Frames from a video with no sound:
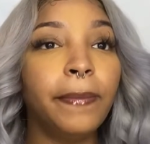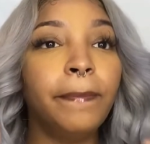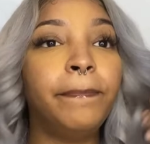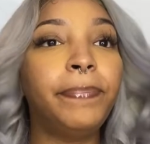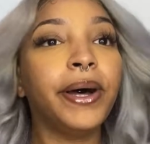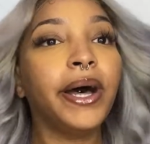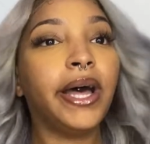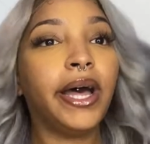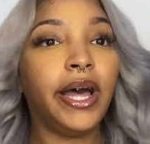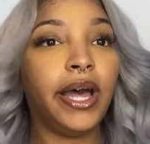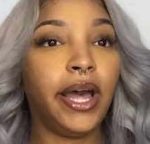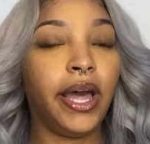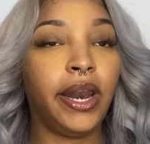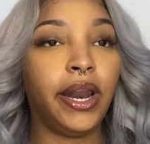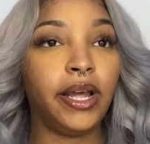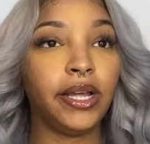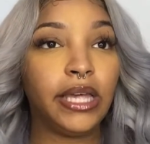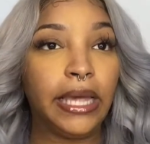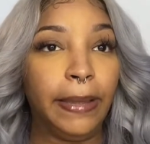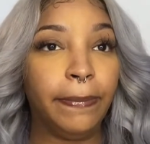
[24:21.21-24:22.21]
but
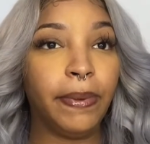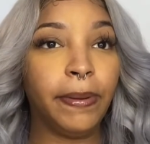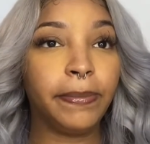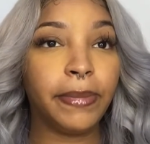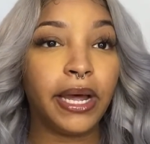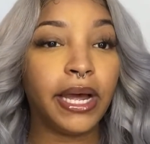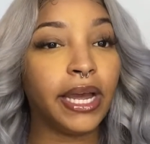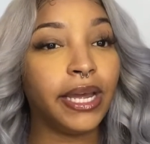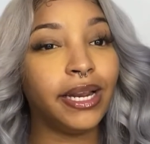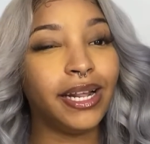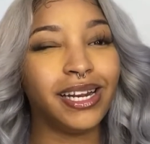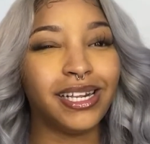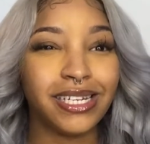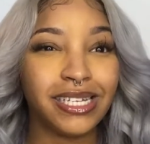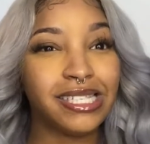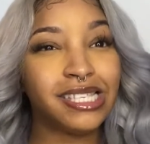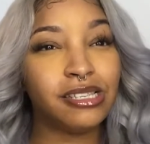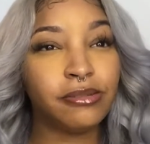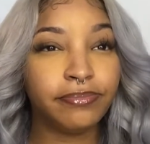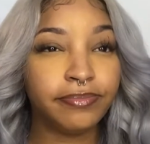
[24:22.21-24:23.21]
keep in mind it
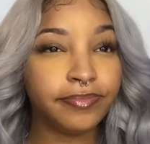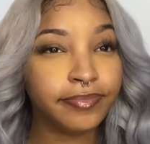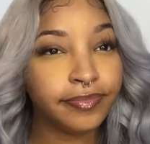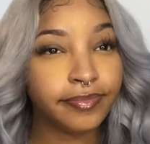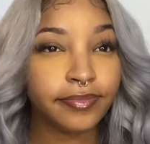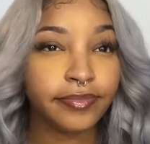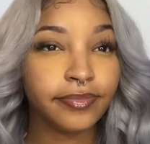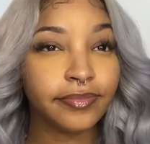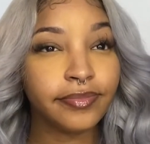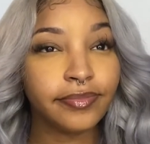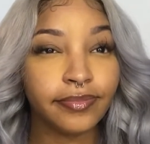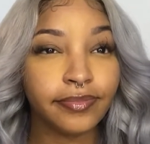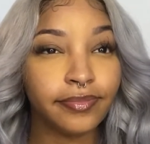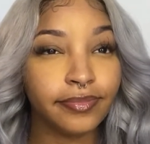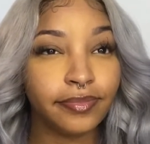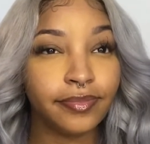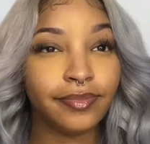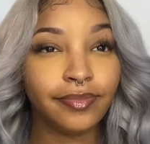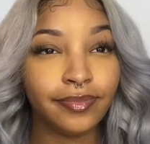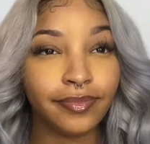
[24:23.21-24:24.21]
is
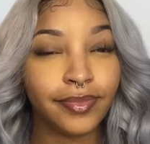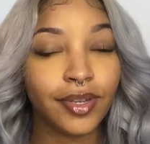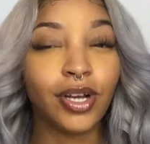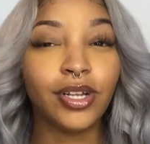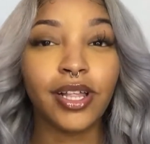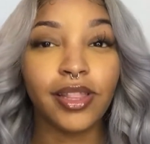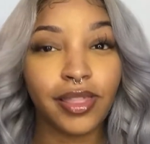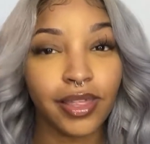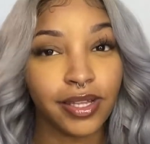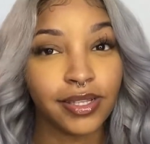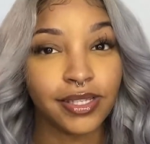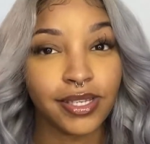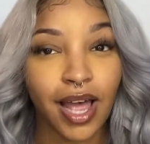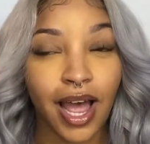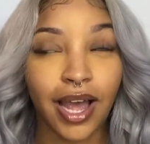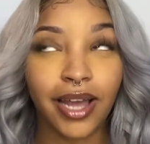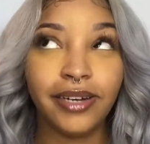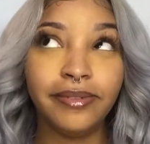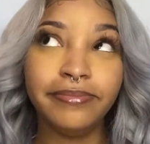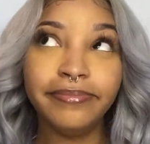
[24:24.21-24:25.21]
on the thin
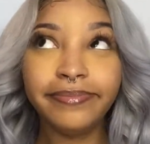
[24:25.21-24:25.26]
side